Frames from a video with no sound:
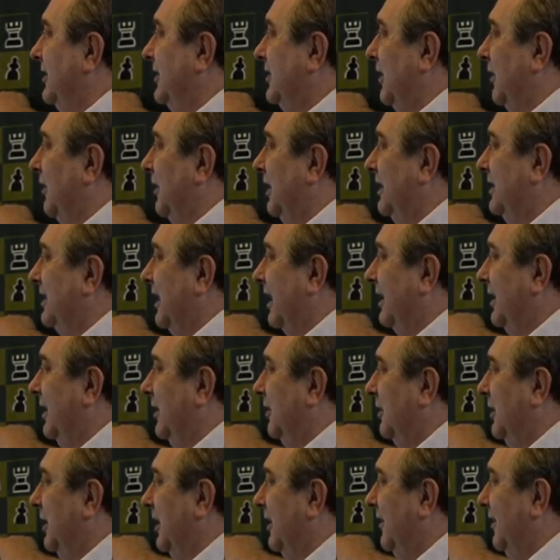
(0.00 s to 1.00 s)
Sorry,
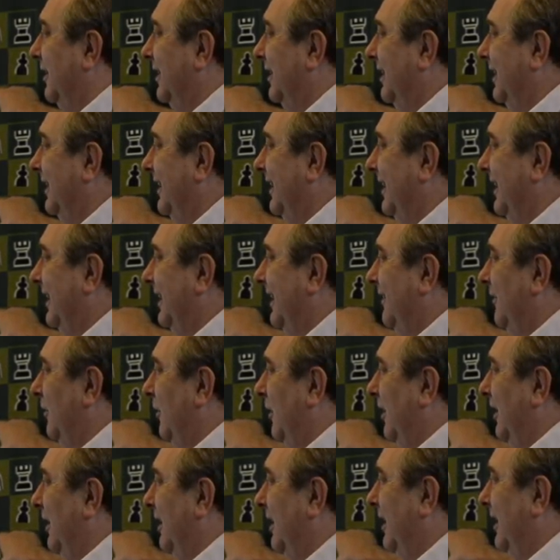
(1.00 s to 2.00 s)
Daniel, you... What?